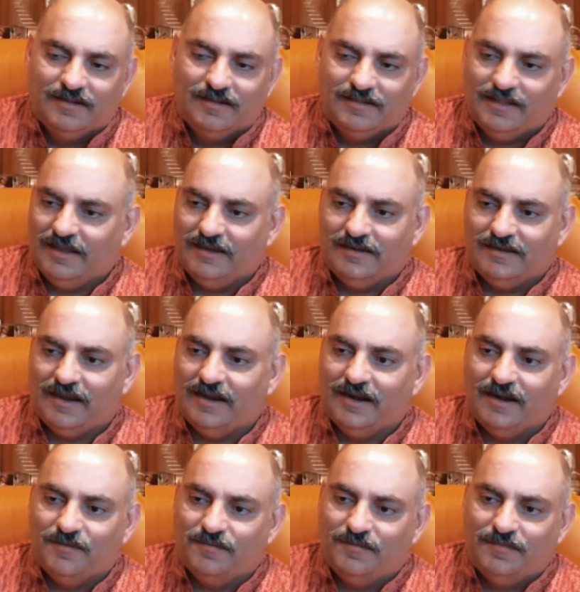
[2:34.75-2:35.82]

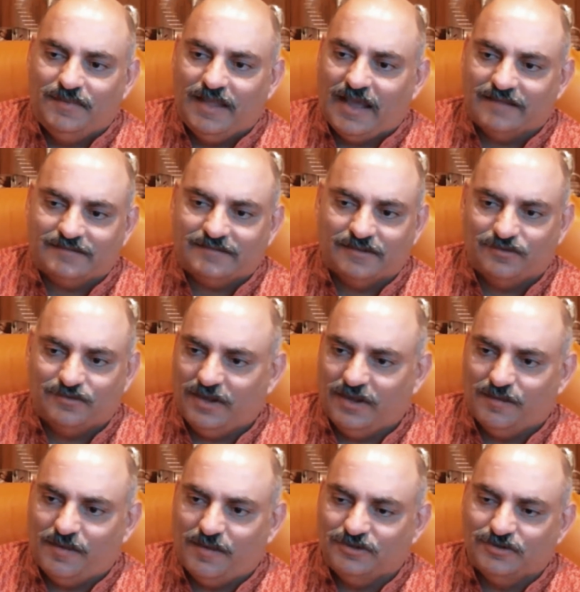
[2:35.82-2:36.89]
They asked us to take
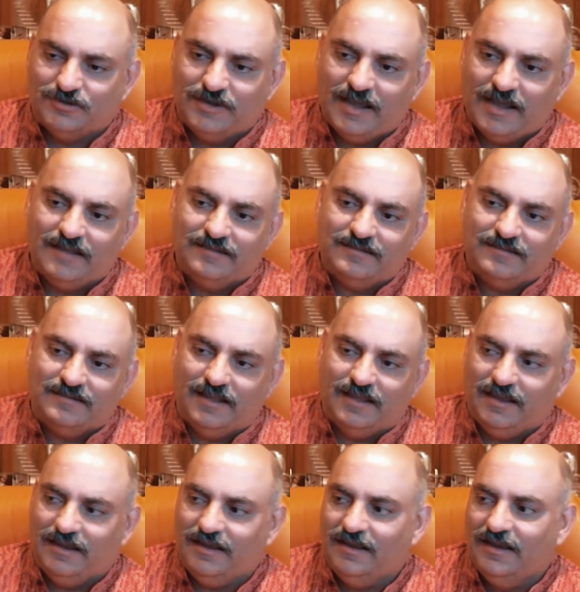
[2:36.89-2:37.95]
a bunch of tests.
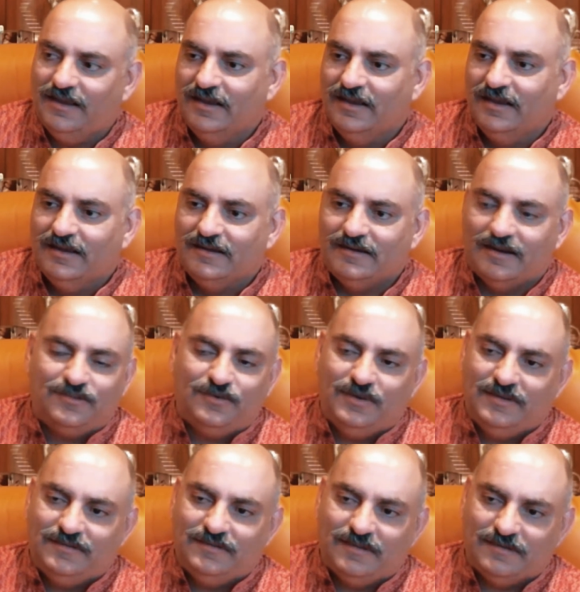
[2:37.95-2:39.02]
They did
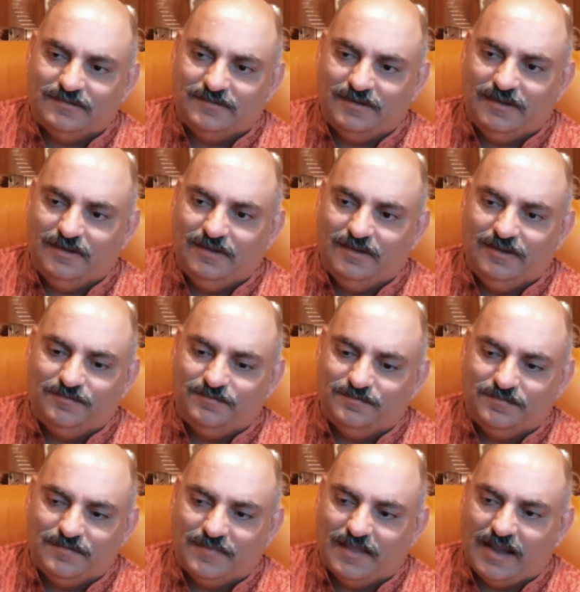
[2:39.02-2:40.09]
360
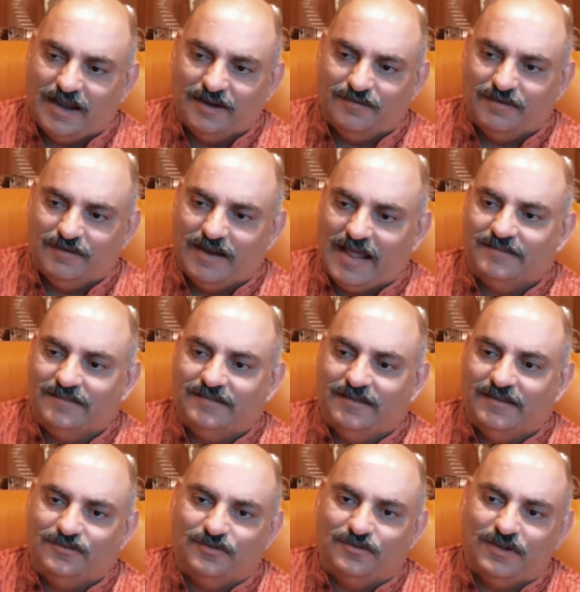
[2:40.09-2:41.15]
kind of
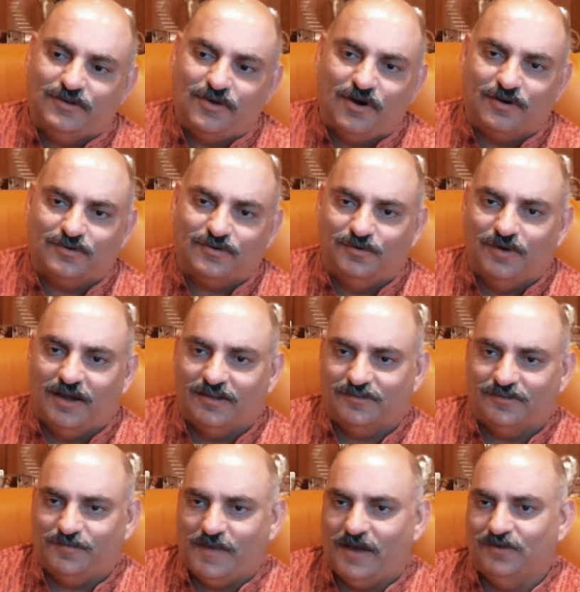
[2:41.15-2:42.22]
analysis. So they talked to our
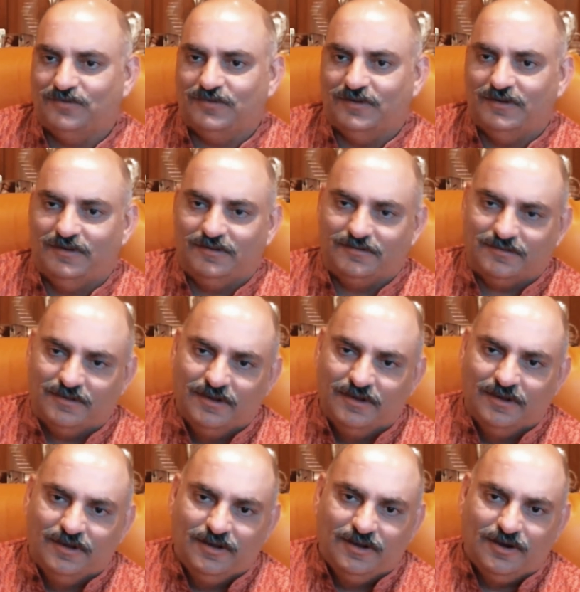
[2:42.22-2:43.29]
spouses
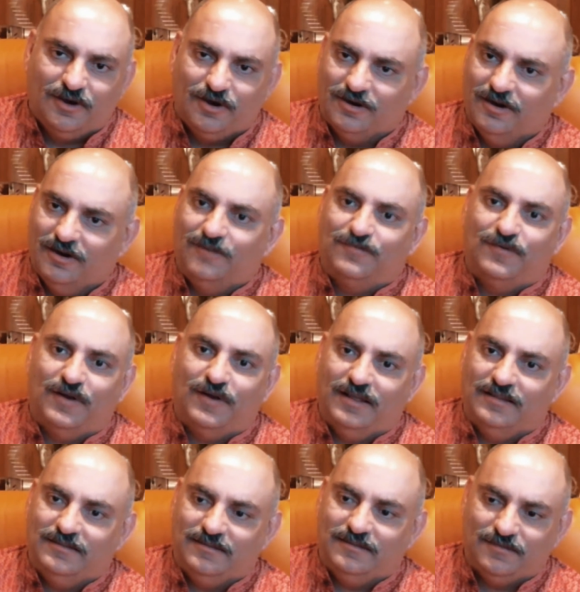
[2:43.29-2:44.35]
or
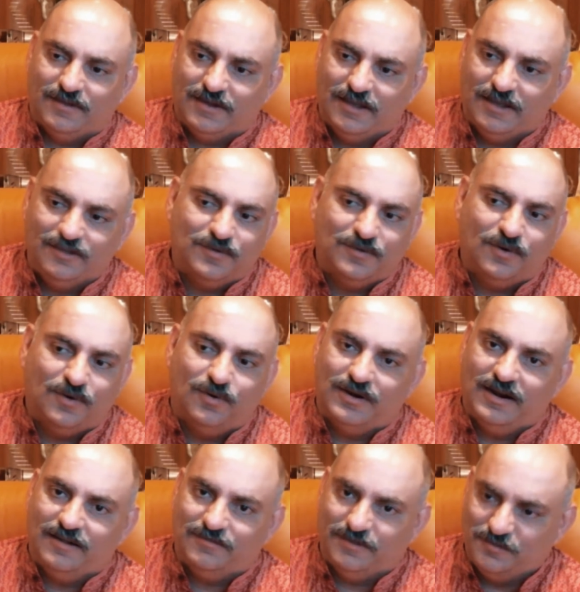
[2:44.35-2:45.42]
girlfriends. If the kids were old
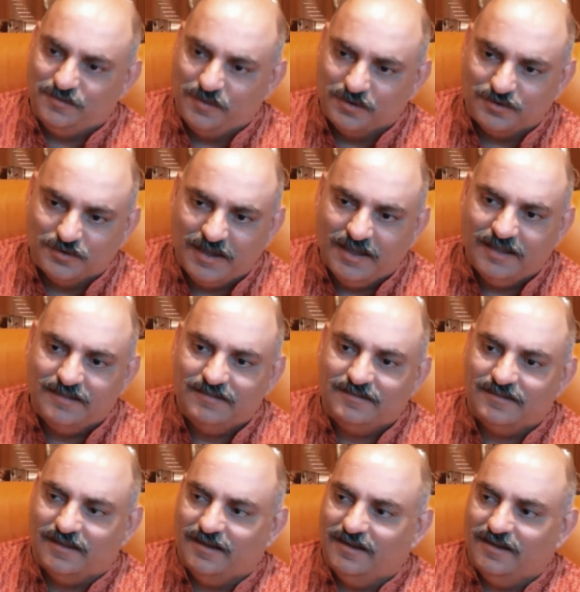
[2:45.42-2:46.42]
enough, they spoke to kids,